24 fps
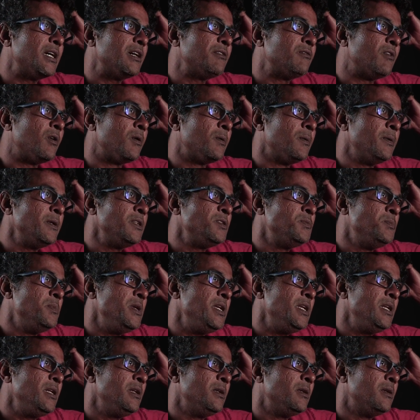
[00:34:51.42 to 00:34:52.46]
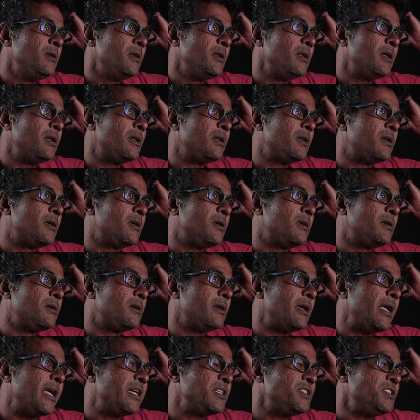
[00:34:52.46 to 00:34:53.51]
have always been
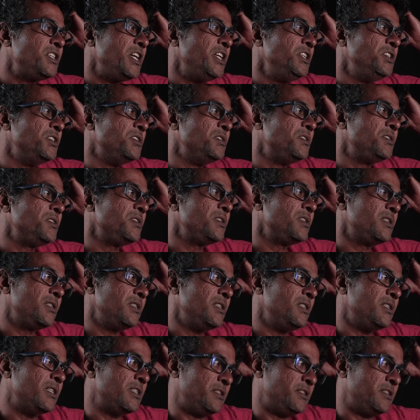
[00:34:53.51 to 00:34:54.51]
exchanges in a